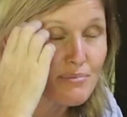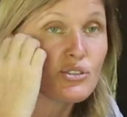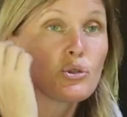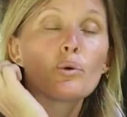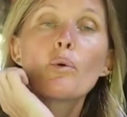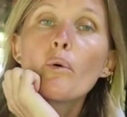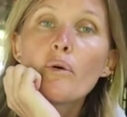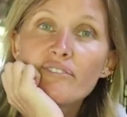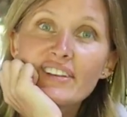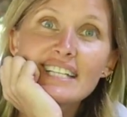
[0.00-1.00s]
So
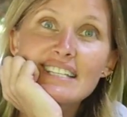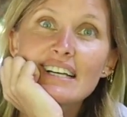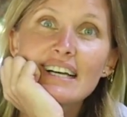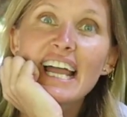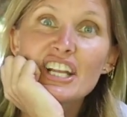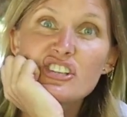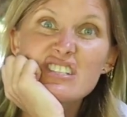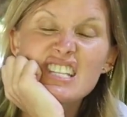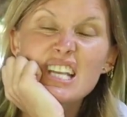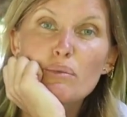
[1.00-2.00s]
your visa
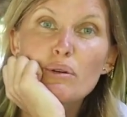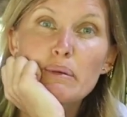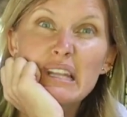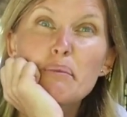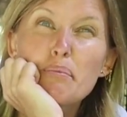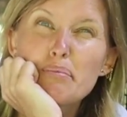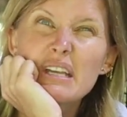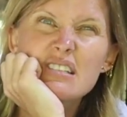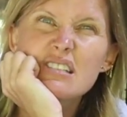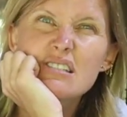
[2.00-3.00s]
agency would be the
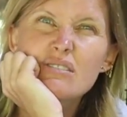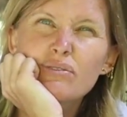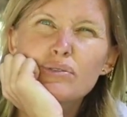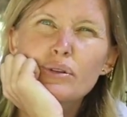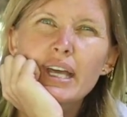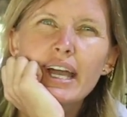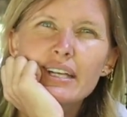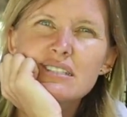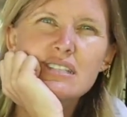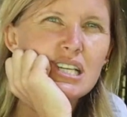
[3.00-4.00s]
best for
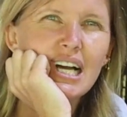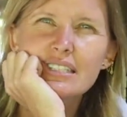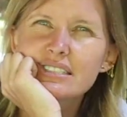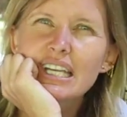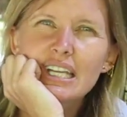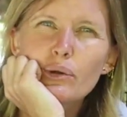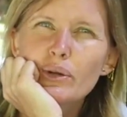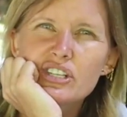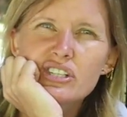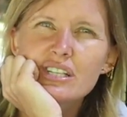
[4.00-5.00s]
that, to ask any
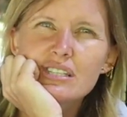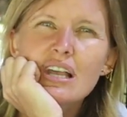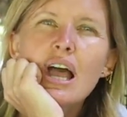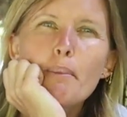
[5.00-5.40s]
questions,